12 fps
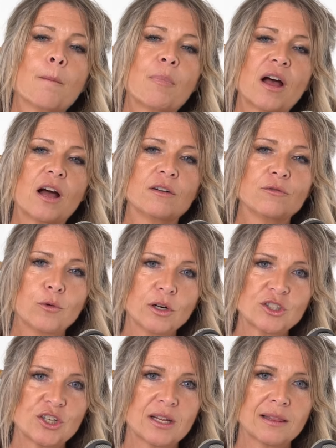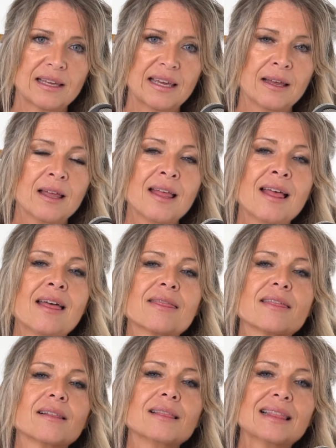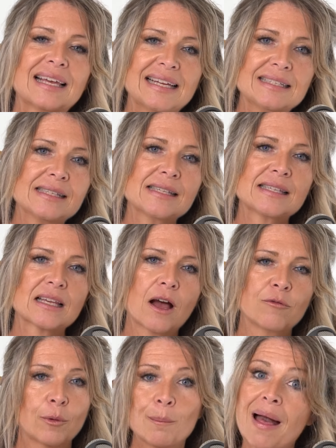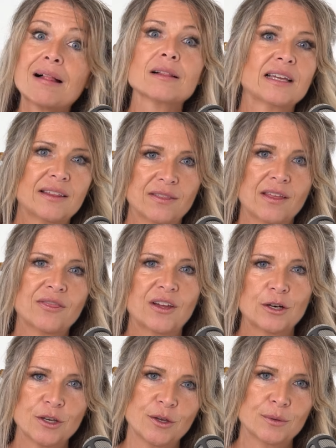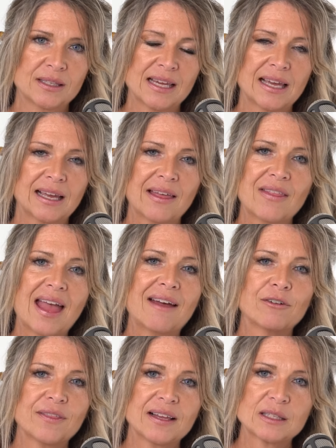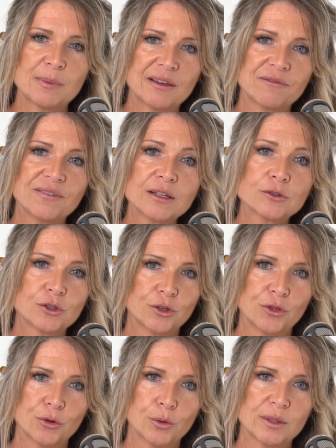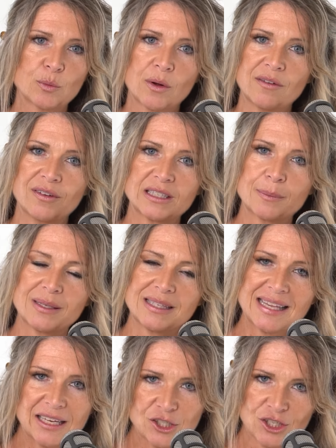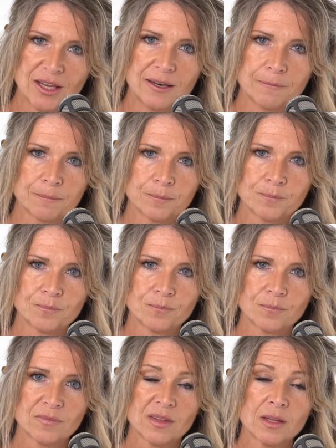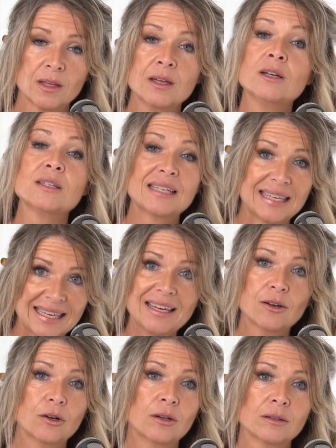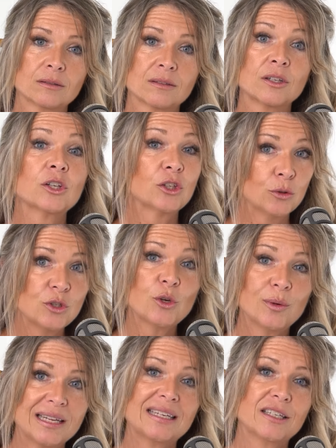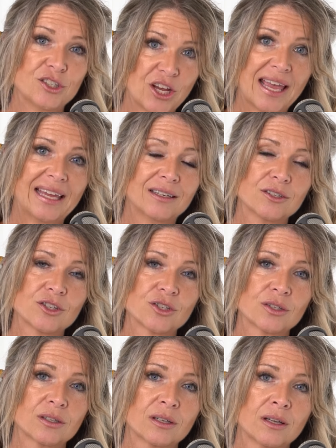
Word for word: But unfortunately, the lens of rebellion that they're using and that everything's being filtered through is one of victimization. To heal, you do need to change.